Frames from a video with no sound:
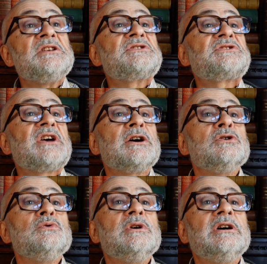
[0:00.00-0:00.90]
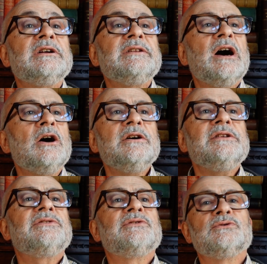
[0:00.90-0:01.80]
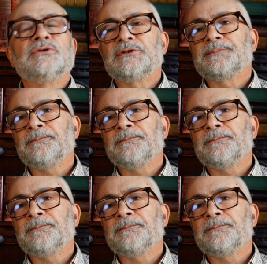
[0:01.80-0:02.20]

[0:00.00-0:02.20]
So I thought,